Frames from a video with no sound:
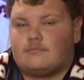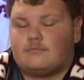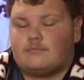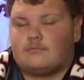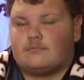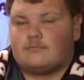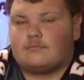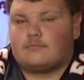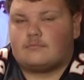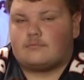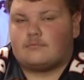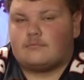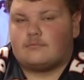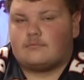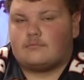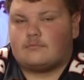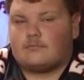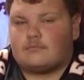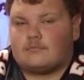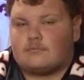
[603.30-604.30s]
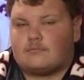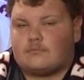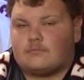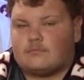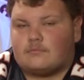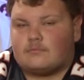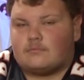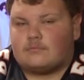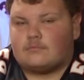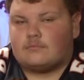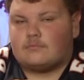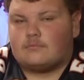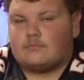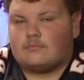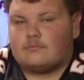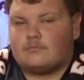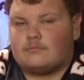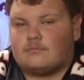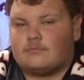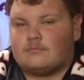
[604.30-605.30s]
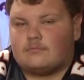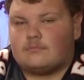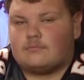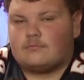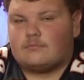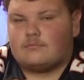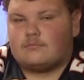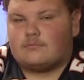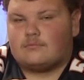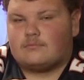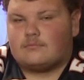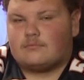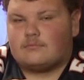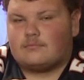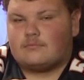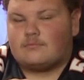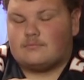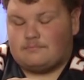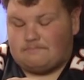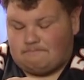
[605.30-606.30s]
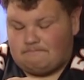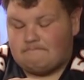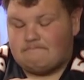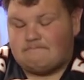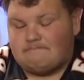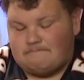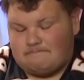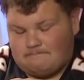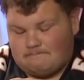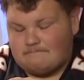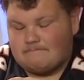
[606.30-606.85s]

No words are spoken by the person on screen.